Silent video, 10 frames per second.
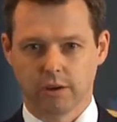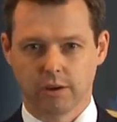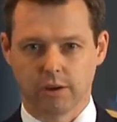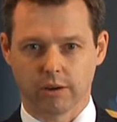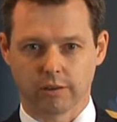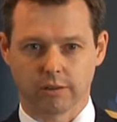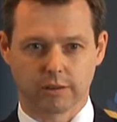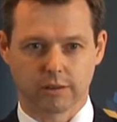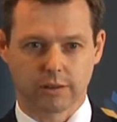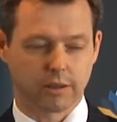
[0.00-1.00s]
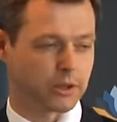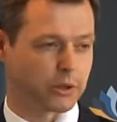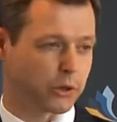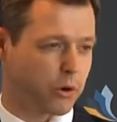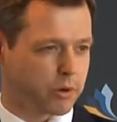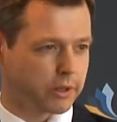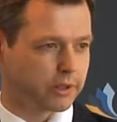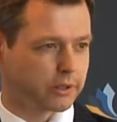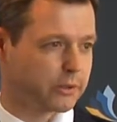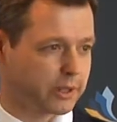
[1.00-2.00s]
on growing
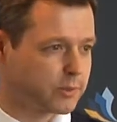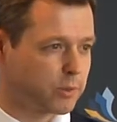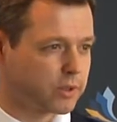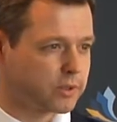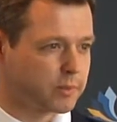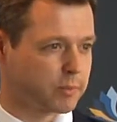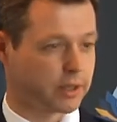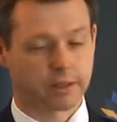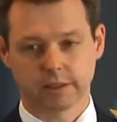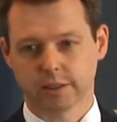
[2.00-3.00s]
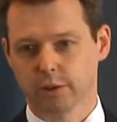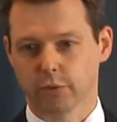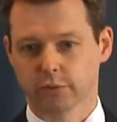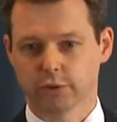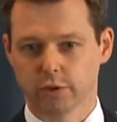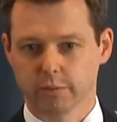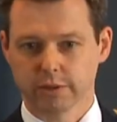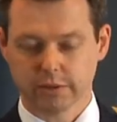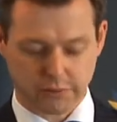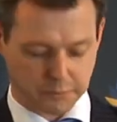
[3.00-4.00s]
responsibility of
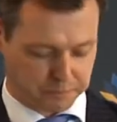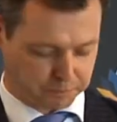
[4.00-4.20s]
Germans.